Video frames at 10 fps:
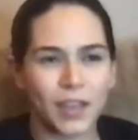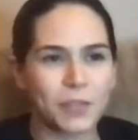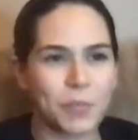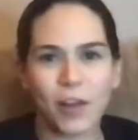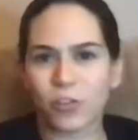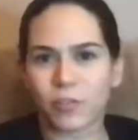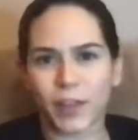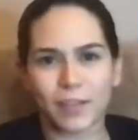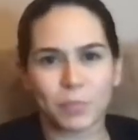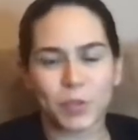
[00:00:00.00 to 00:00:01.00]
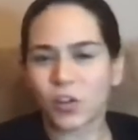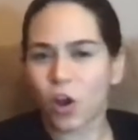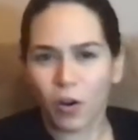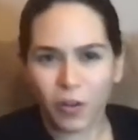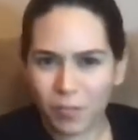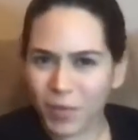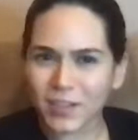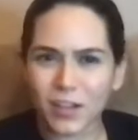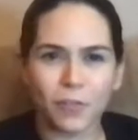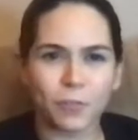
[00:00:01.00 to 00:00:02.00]
a matter of like being hard on
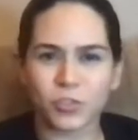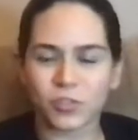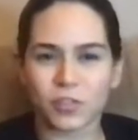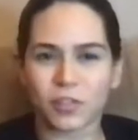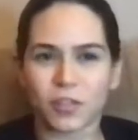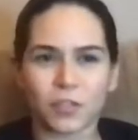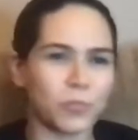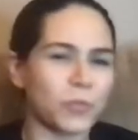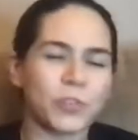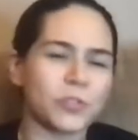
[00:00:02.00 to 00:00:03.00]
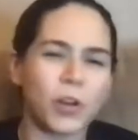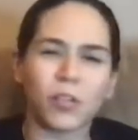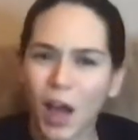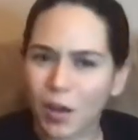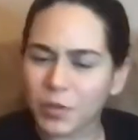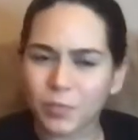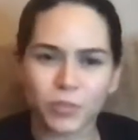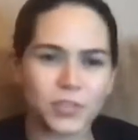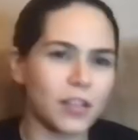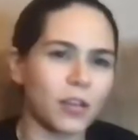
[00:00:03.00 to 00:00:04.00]
myself, which uh, uh, uh, is what a lot of people
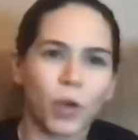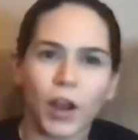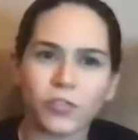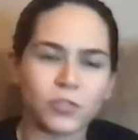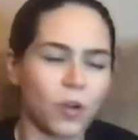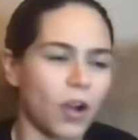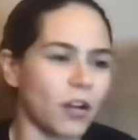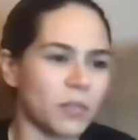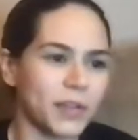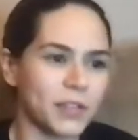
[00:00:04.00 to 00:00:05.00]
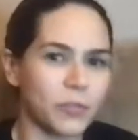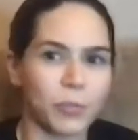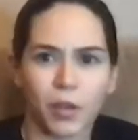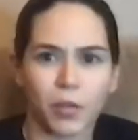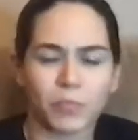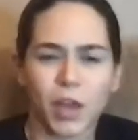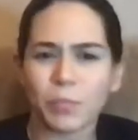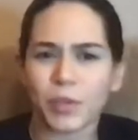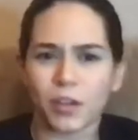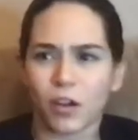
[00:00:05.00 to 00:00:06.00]
say, like, why are you so hard on myself? I'm like, I'm not
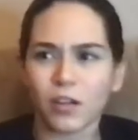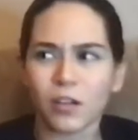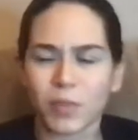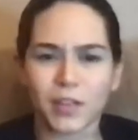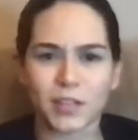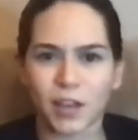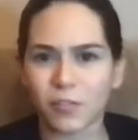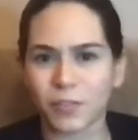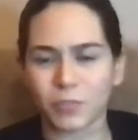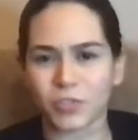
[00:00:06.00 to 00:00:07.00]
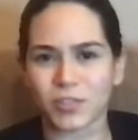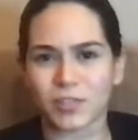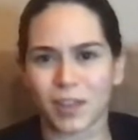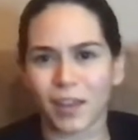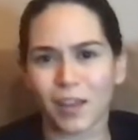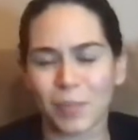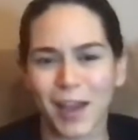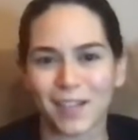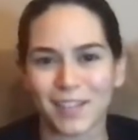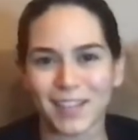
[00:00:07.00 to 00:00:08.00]
being hard on myself. I'm just thinking
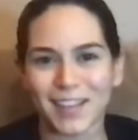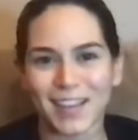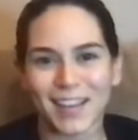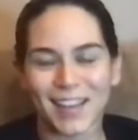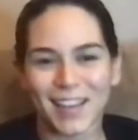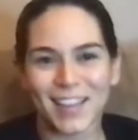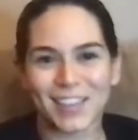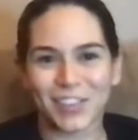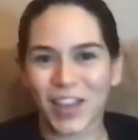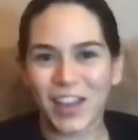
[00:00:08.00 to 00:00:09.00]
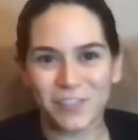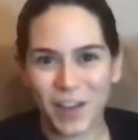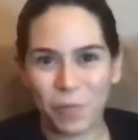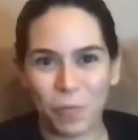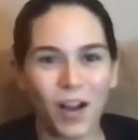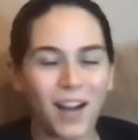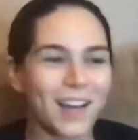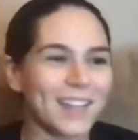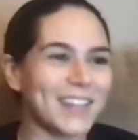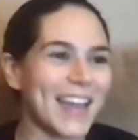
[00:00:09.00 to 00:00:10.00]
about the life I
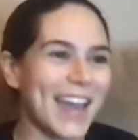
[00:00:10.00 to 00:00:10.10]
want